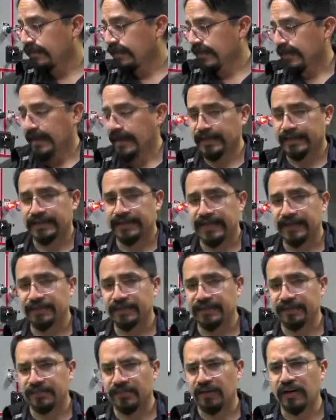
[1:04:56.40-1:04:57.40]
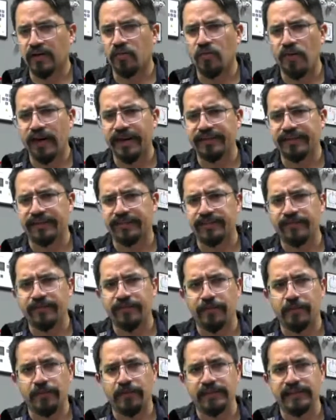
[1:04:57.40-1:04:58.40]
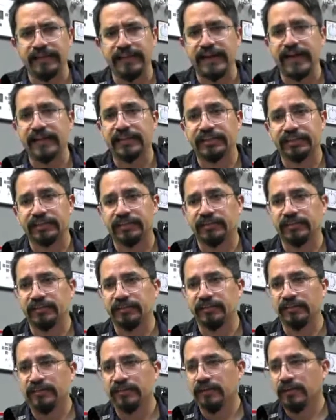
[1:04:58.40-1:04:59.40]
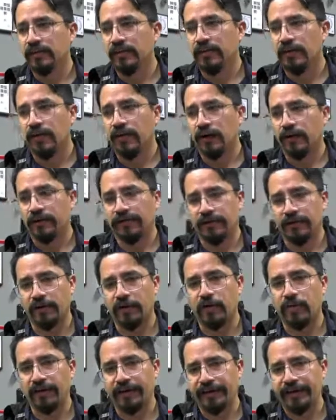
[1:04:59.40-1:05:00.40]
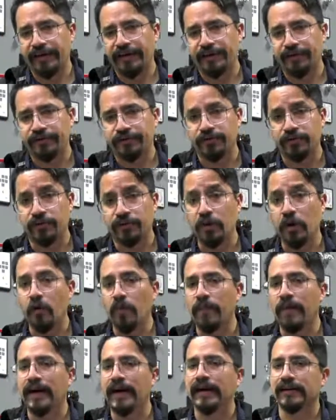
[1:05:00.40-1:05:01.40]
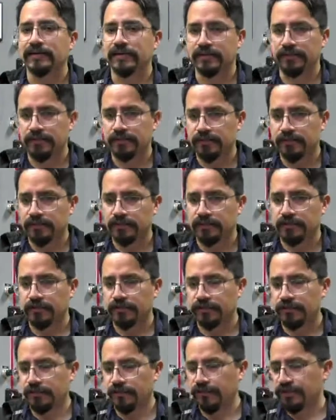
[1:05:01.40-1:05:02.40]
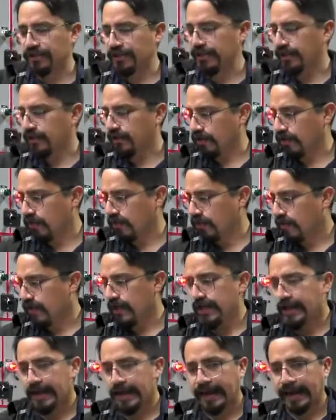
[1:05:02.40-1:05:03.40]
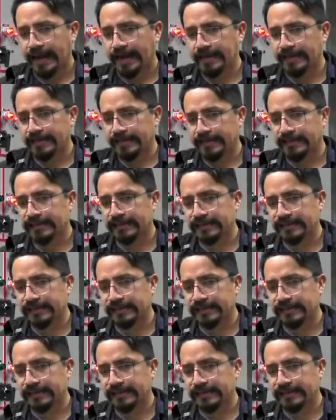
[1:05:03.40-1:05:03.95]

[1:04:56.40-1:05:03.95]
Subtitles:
and then it's gonna wait for the action of the operator to go back to Tico, and this